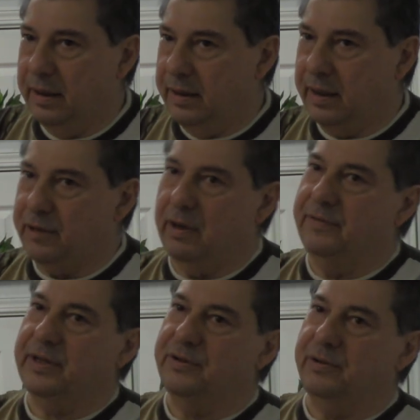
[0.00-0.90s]
You're not
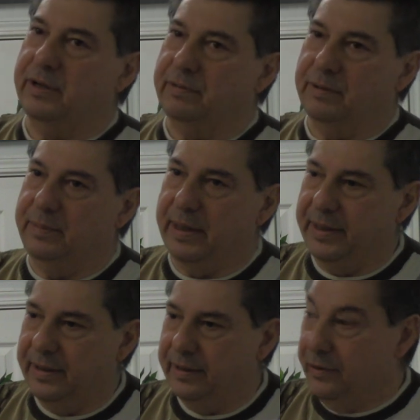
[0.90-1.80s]
craving a drink real
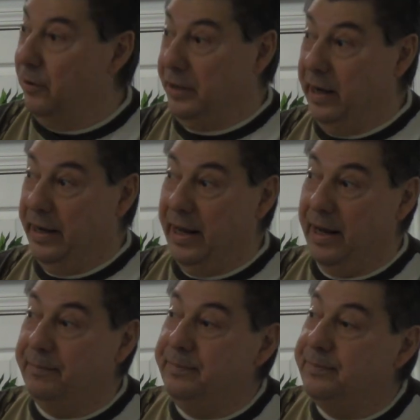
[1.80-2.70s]
bad. No, yeah, I am.